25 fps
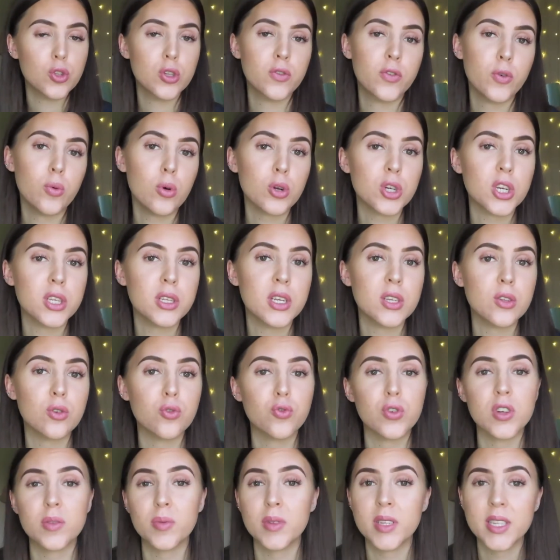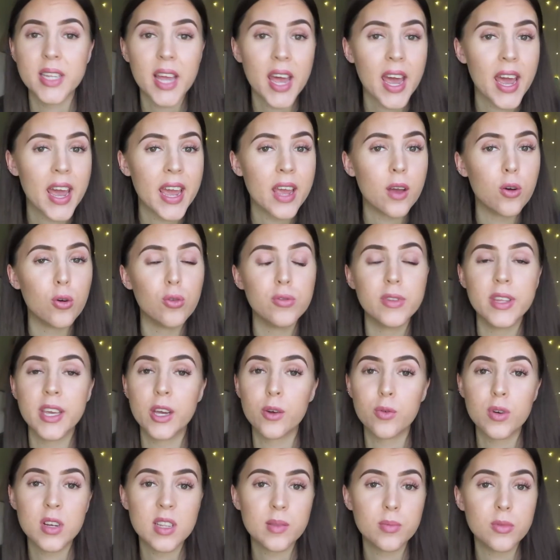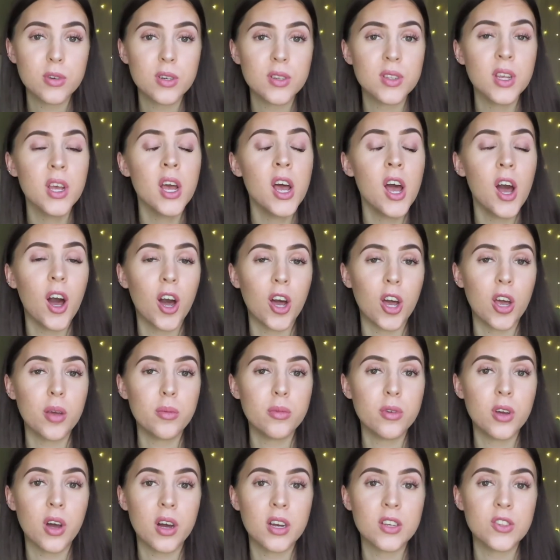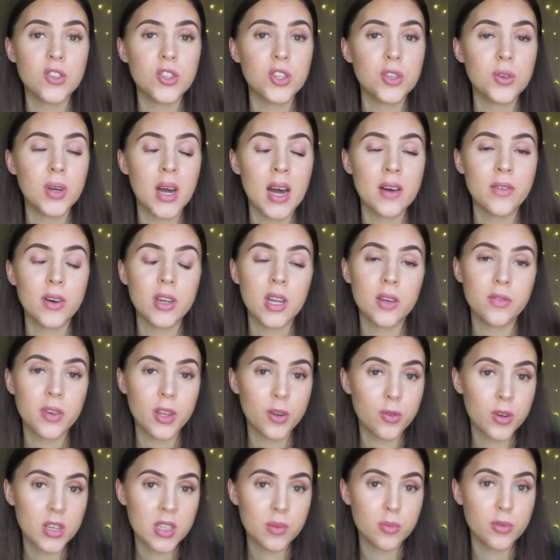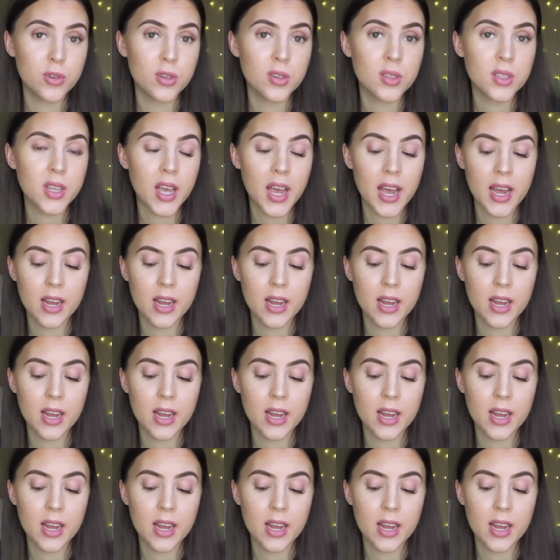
So if you're watching this on Christmas Day or near Christmas, I hope you guys do have a lovely Christmas.